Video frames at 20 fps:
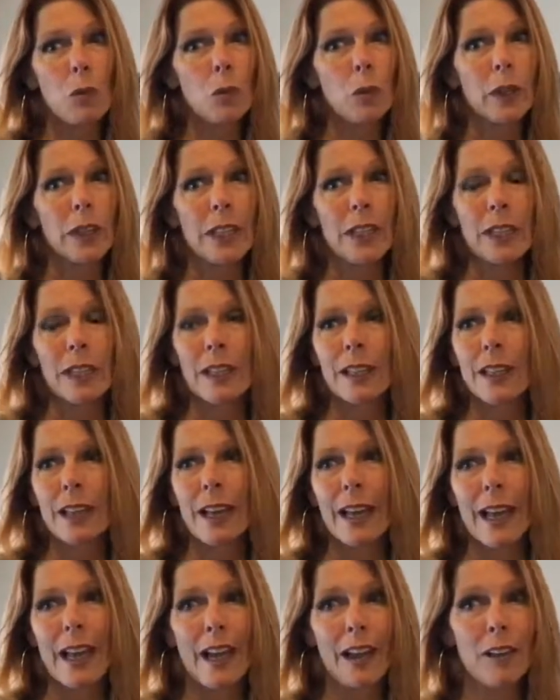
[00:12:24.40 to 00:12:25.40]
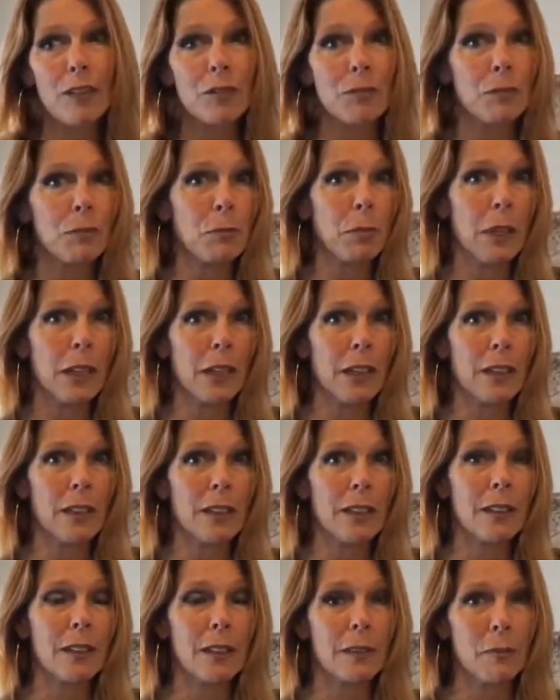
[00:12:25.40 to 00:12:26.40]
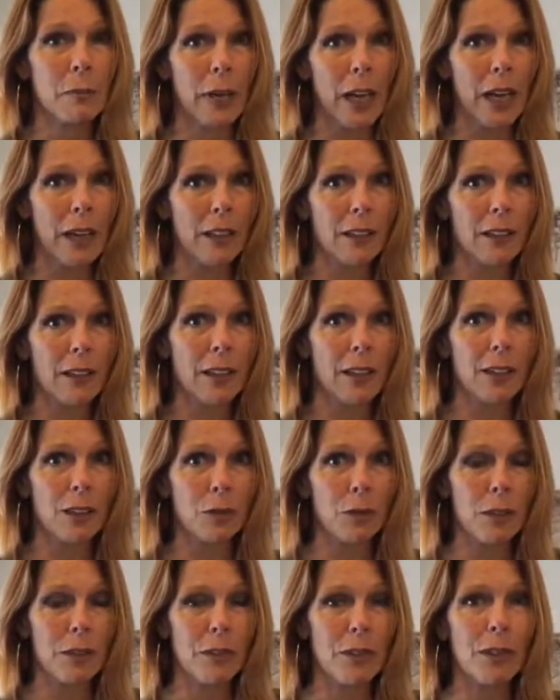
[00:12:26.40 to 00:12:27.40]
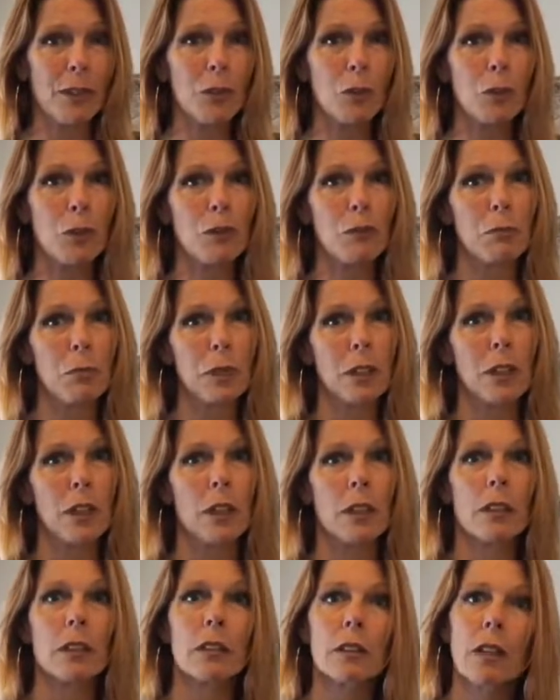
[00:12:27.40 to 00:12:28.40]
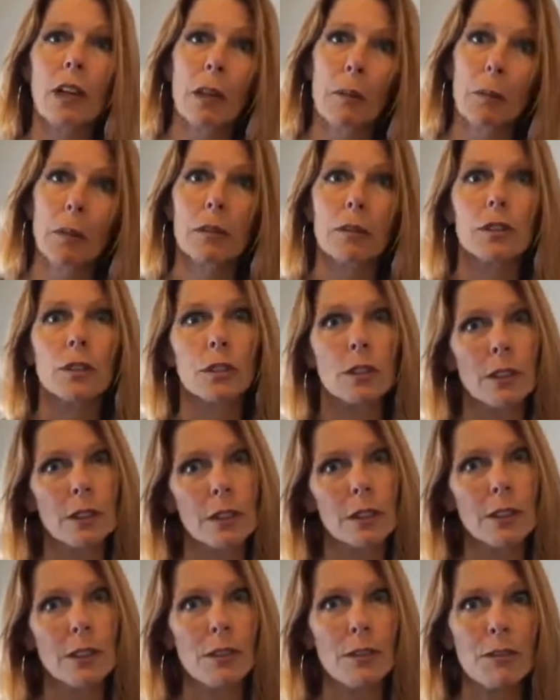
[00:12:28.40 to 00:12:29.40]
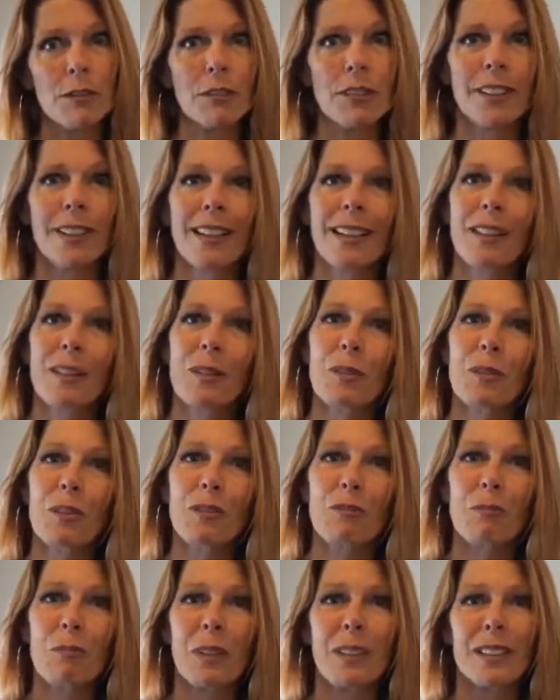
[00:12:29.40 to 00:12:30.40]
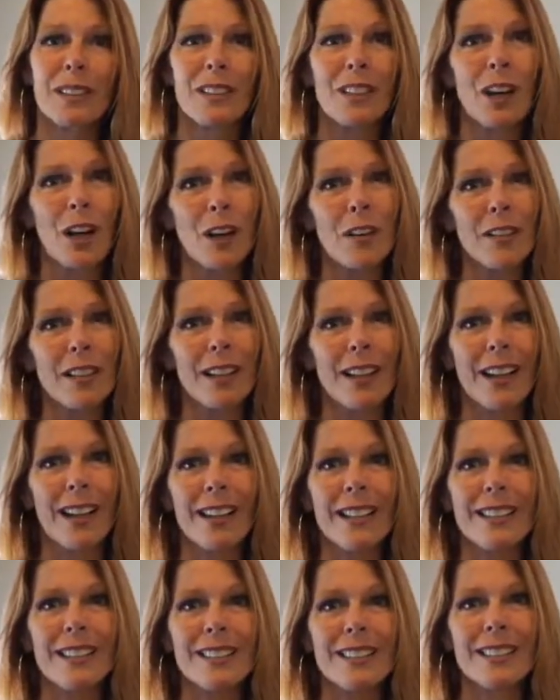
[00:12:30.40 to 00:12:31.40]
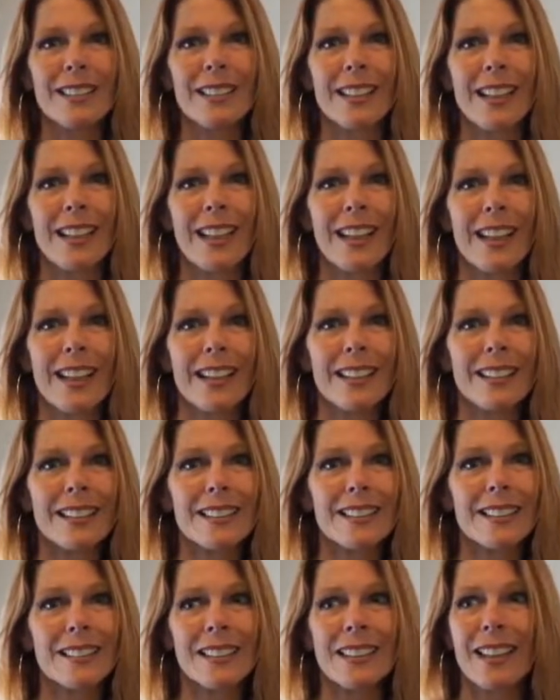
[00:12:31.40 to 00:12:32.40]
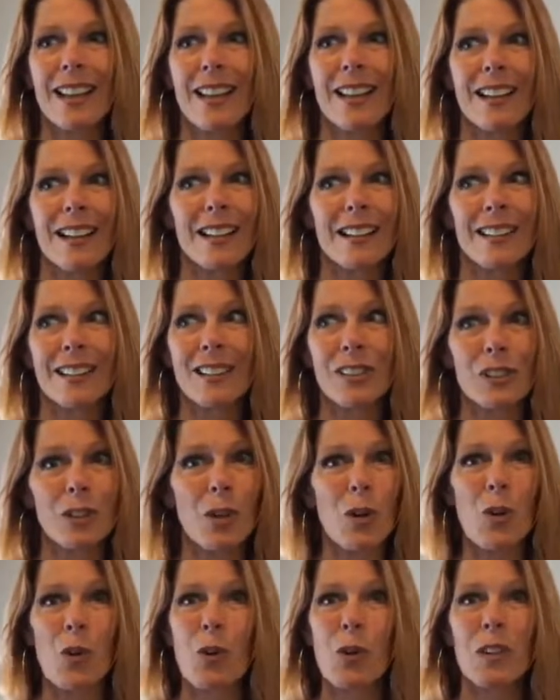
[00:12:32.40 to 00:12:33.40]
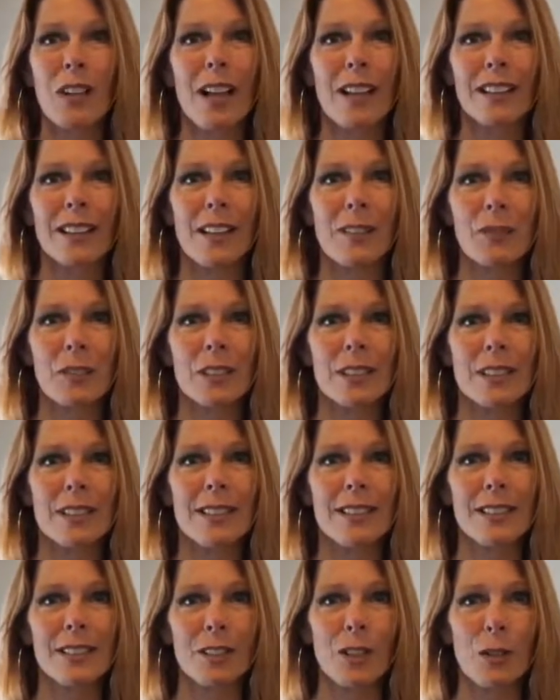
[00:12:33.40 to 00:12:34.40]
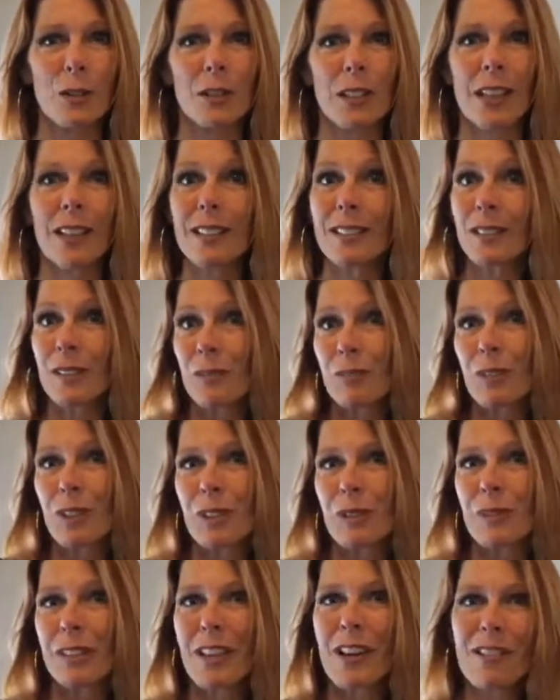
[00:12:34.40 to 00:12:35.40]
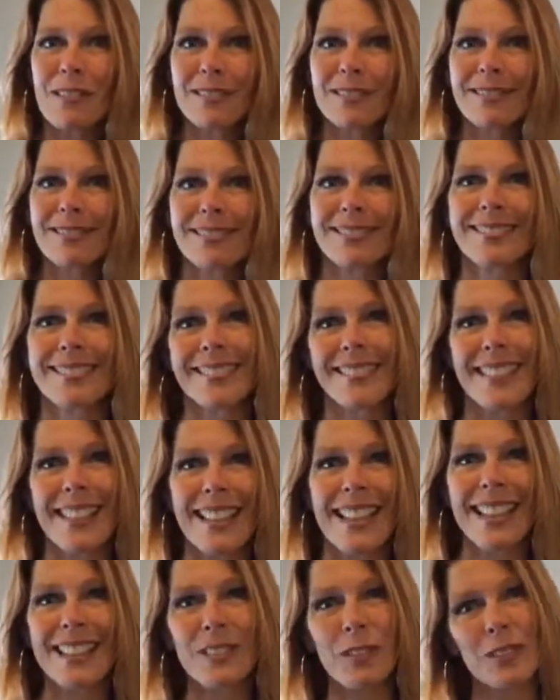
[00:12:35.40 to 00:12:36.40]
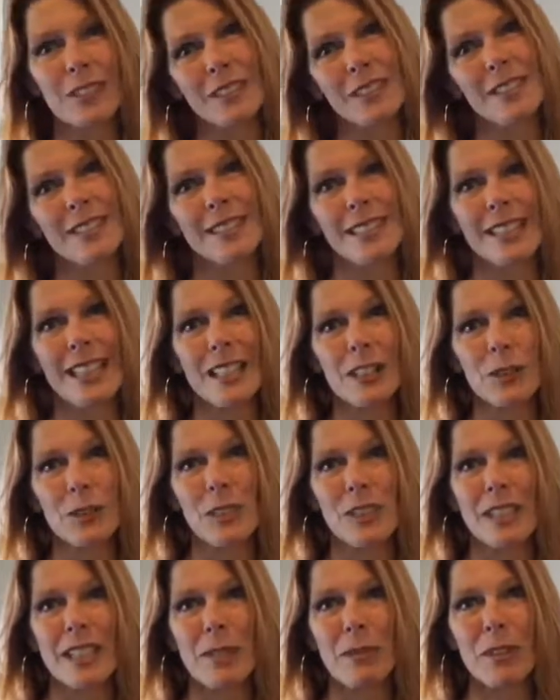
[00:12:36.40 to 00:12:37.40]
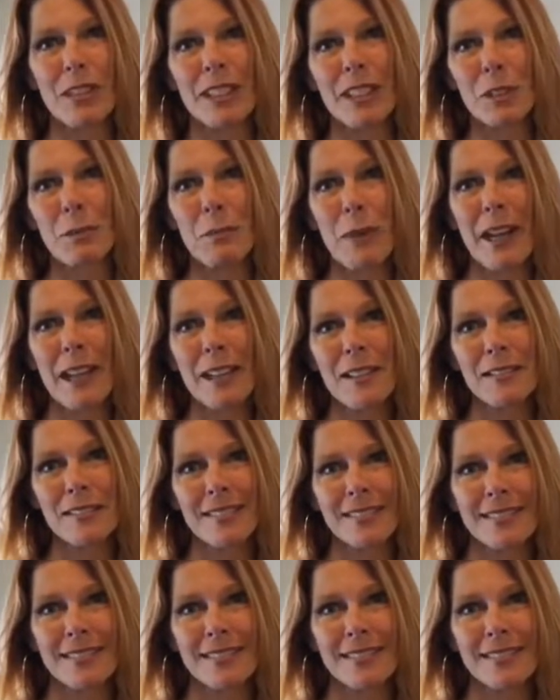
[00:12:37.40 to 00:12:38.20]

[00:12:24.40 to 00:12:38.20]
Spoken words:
We have been paddling on the river. We've been on the top of Sugarloaf. We've been to Garvin Heights, and there's a whole lot left to see. So tell us, first we go. Thanks for staying with us. Bye.